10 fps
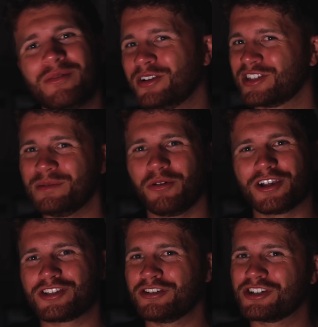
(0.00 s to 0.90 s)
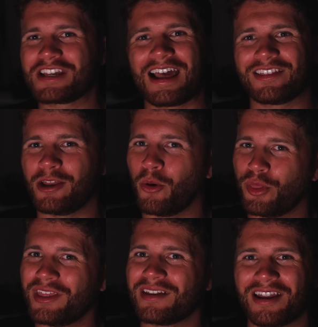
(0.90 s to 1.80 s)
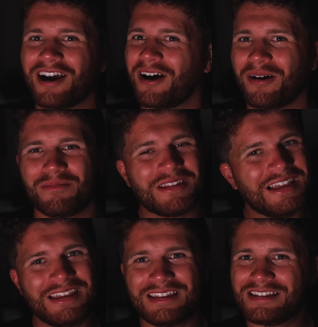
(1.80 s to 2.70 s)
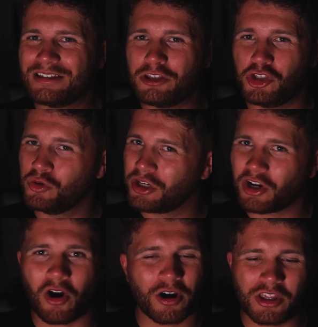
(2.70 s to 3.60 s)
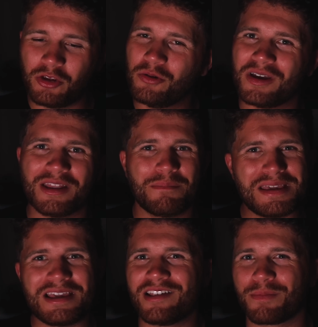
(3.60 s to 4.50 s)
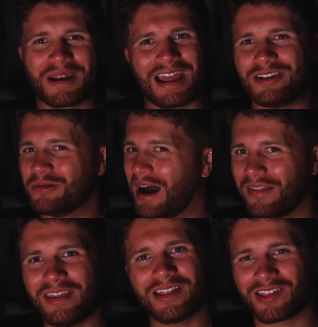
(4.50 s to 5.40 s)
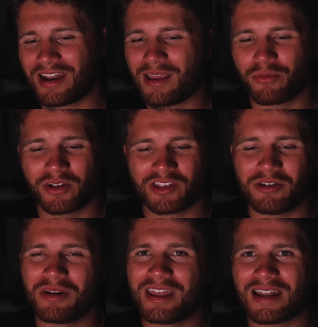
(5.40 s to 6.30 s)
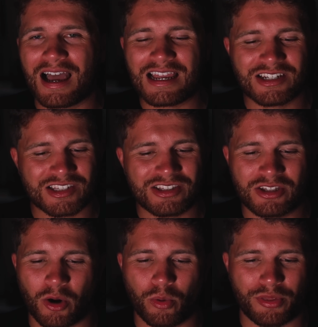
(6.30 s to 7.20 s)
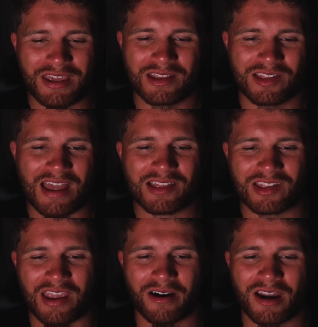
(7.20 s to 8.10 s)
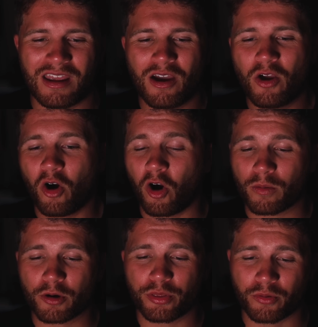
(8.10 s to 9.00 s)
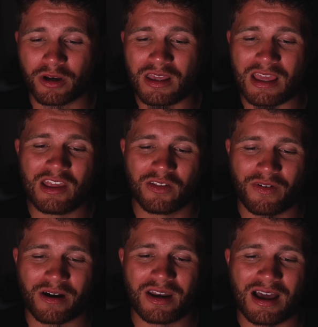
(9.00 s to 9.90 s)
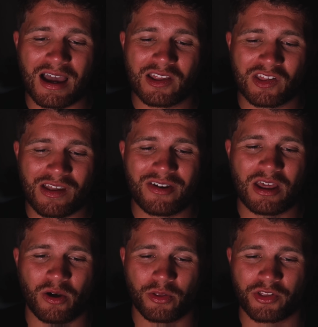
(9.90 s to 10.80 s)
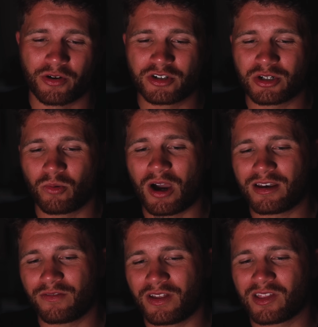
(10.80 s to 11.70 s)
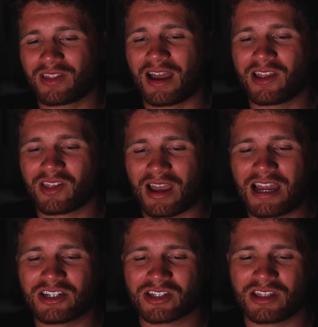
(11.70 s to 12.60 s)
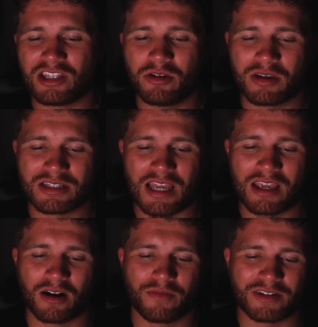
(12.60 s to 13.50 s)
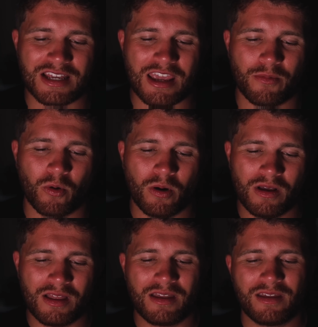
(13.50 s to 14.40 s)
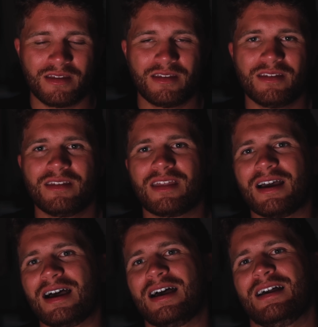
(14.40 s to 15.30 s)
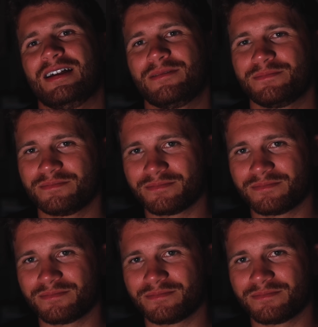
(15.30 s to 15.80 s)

giving it a C+. You're just going to have to deal with it. you could argue in the Bs, but I do not think it's an A+ unit. I just don't think it's that scary. Armor 3 is very nice. 7 health, surging white defense dice. I just think you can take it off the table. I